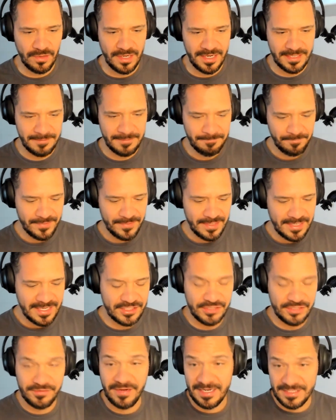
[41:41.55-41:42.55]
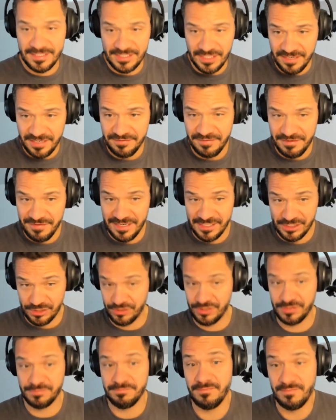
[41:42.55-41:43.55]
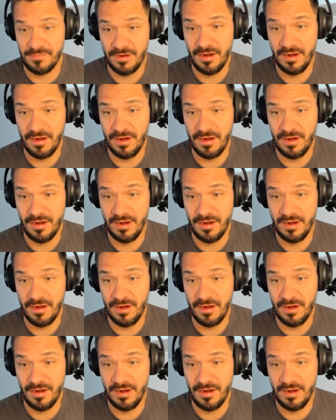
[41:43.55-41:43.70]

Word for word: One is you've got a ton of investors,